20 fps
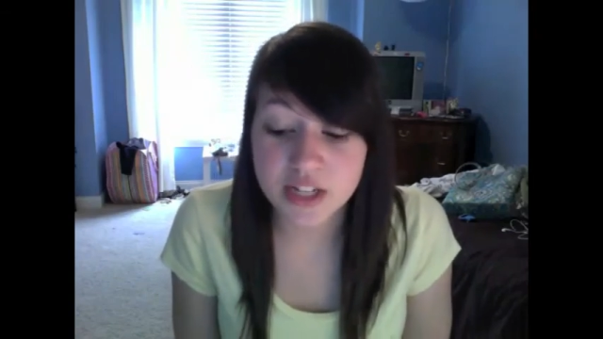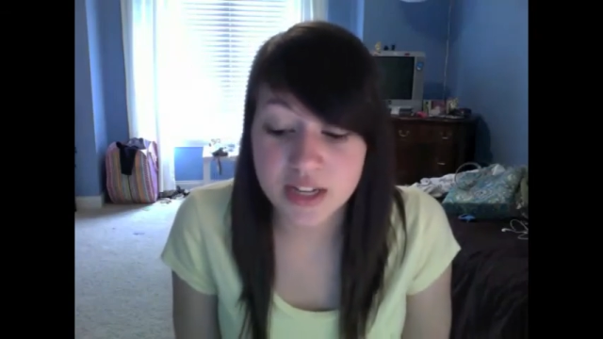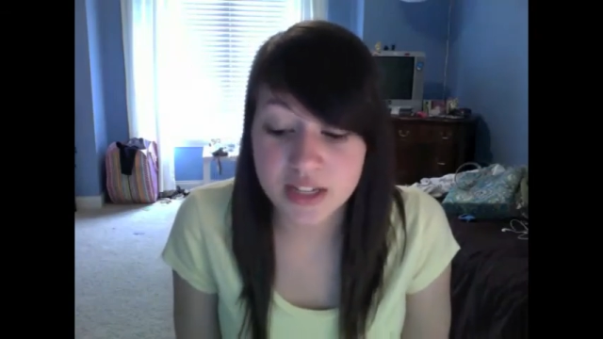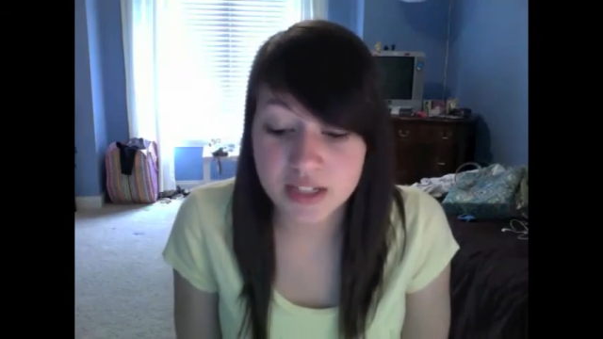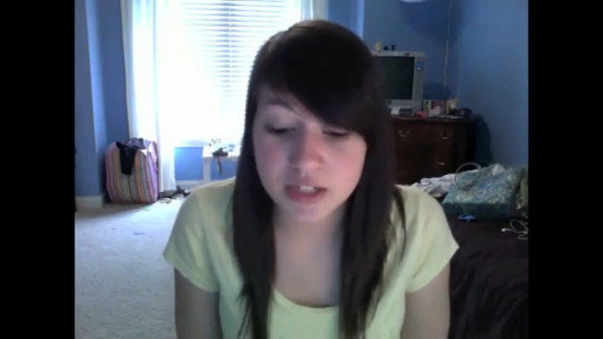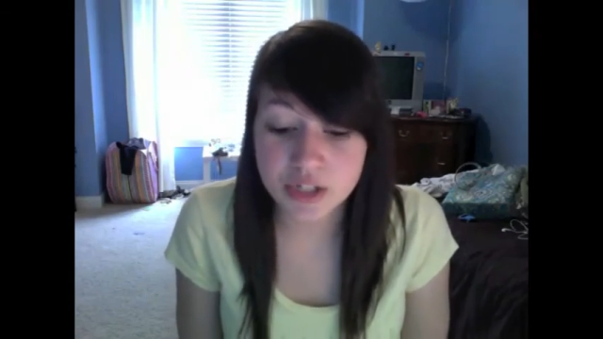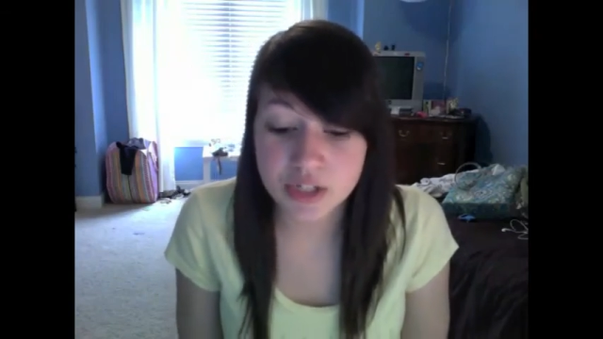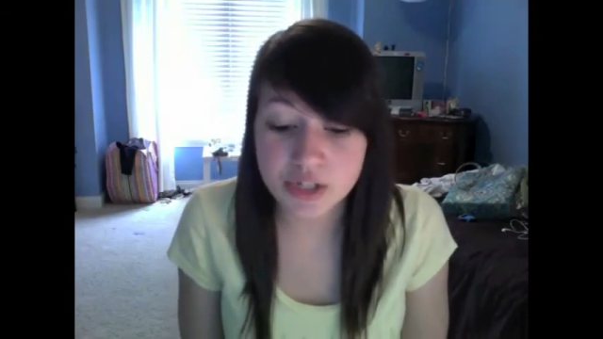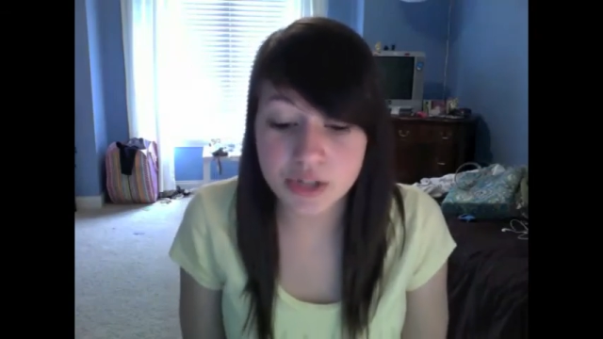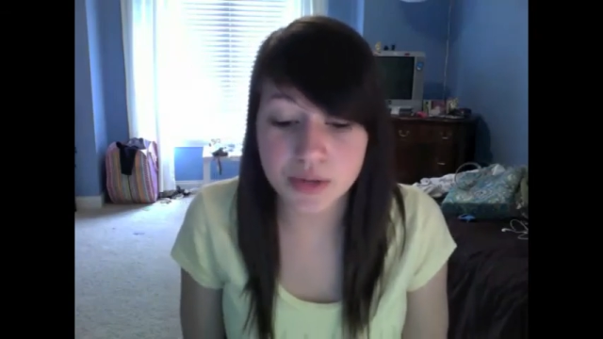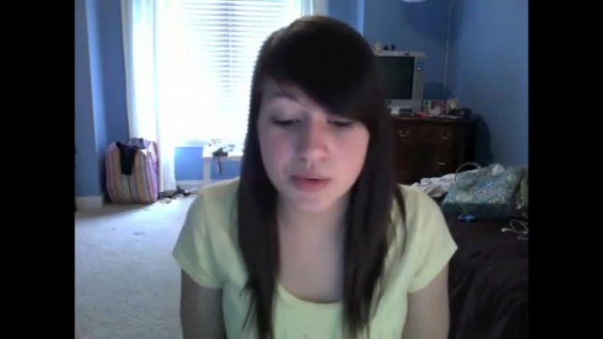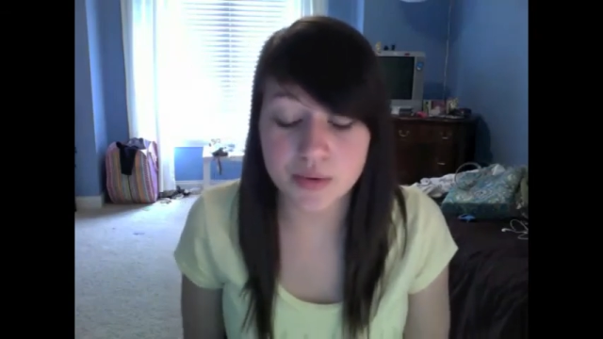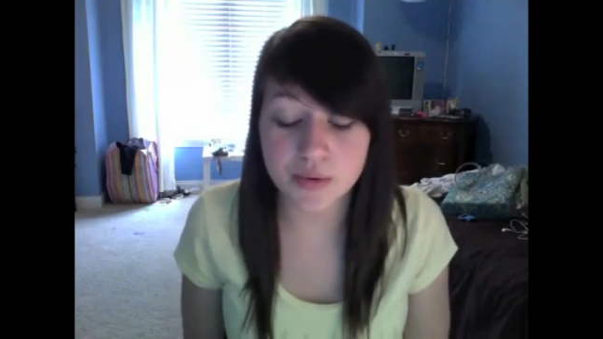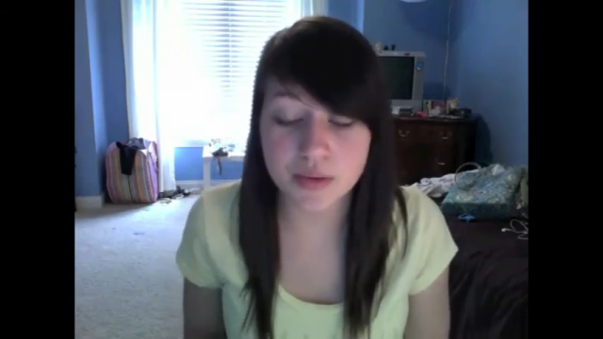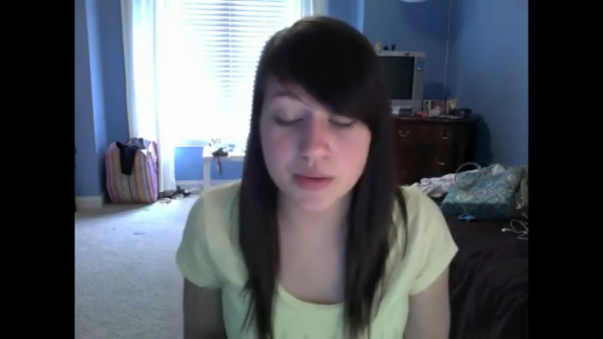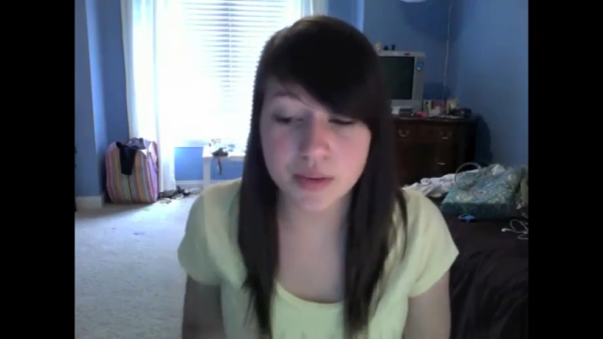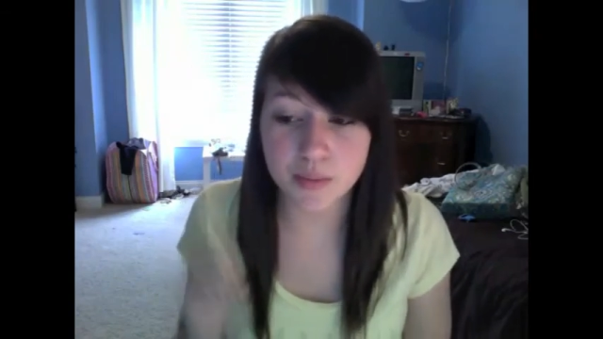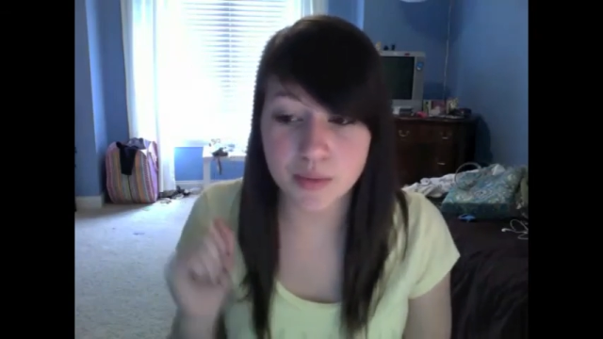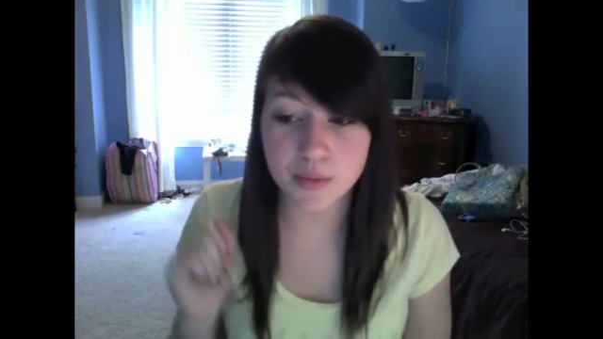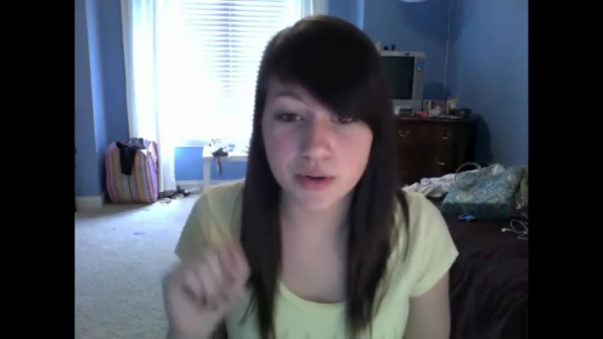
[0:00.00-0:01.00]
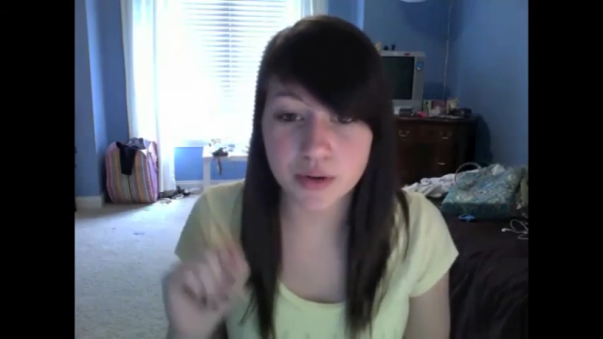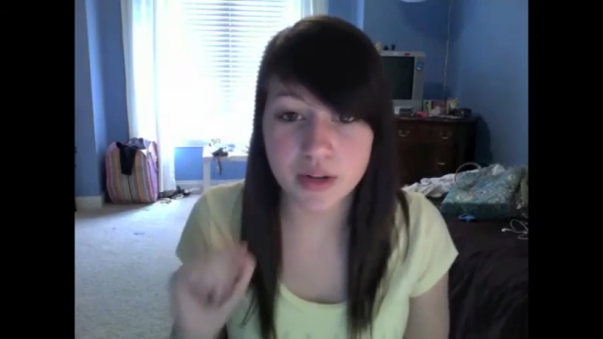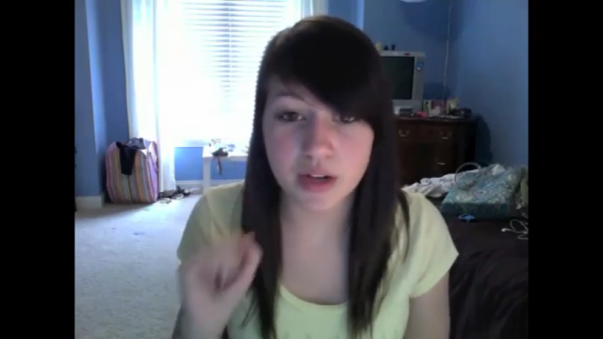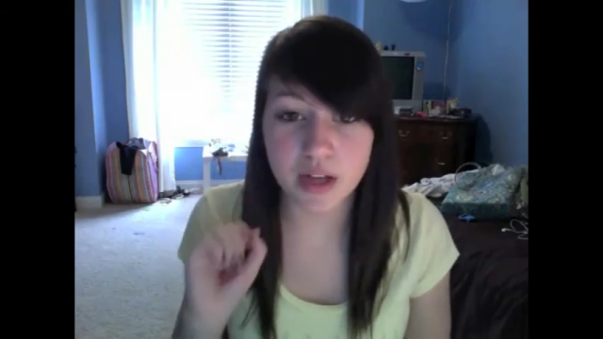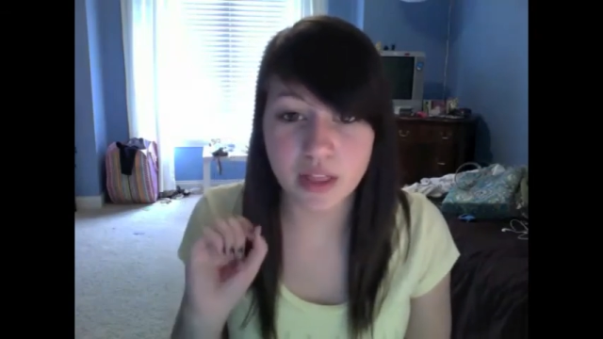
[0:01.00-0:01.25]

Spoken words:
into the Buddha,